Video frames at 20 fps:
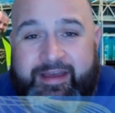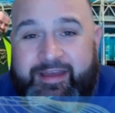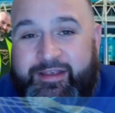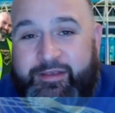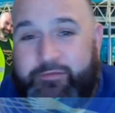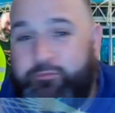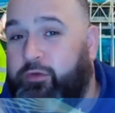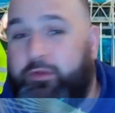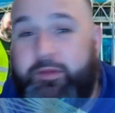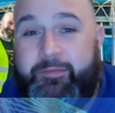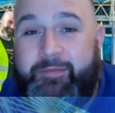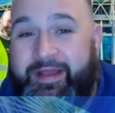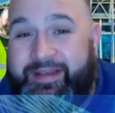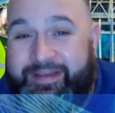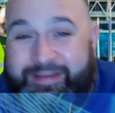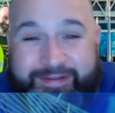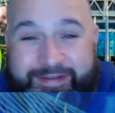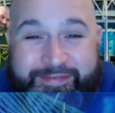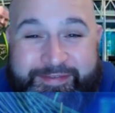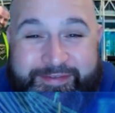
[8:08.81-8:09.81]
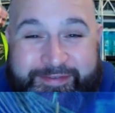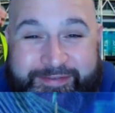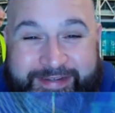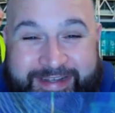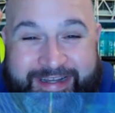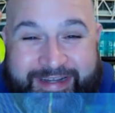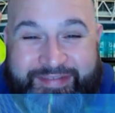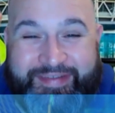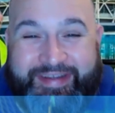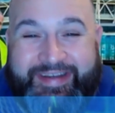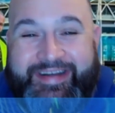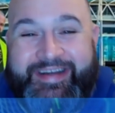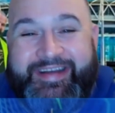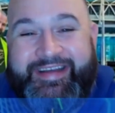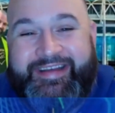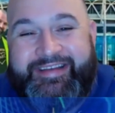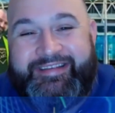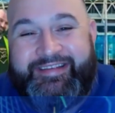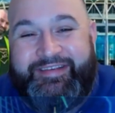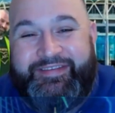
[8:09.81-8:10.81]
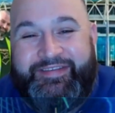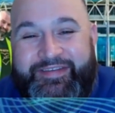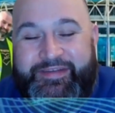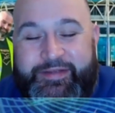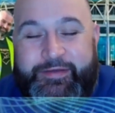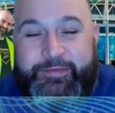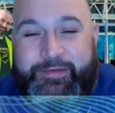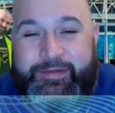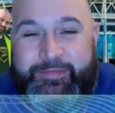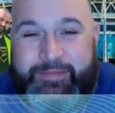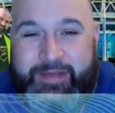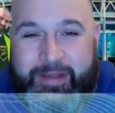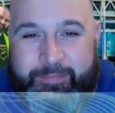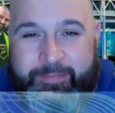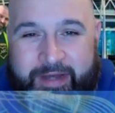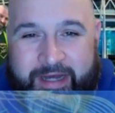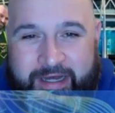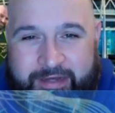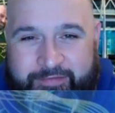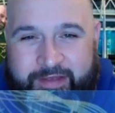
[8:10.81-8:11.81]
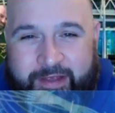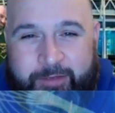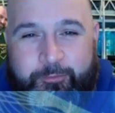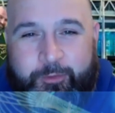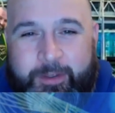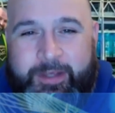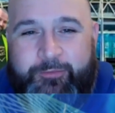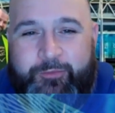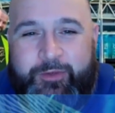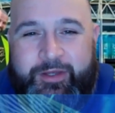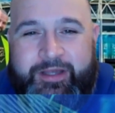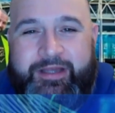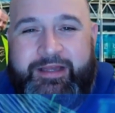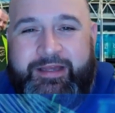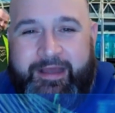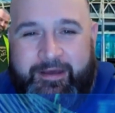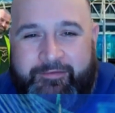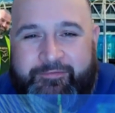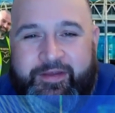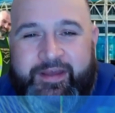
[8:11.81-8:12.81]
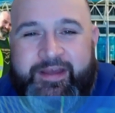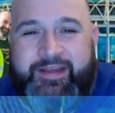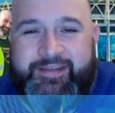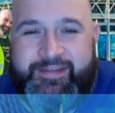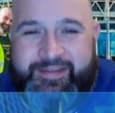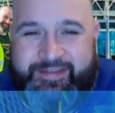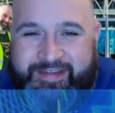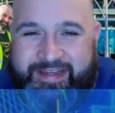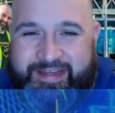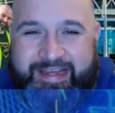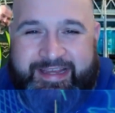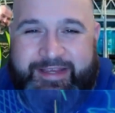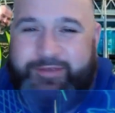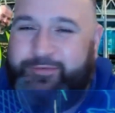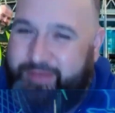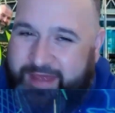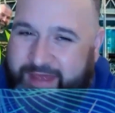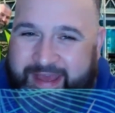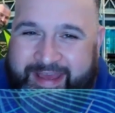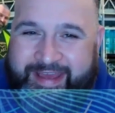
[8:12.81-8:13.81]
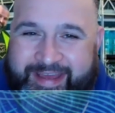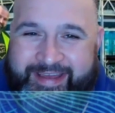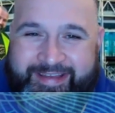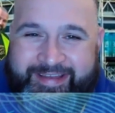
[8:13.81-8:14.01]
You've got the Monday off to recover. So if you do want to be a part of it, we would love to see you there.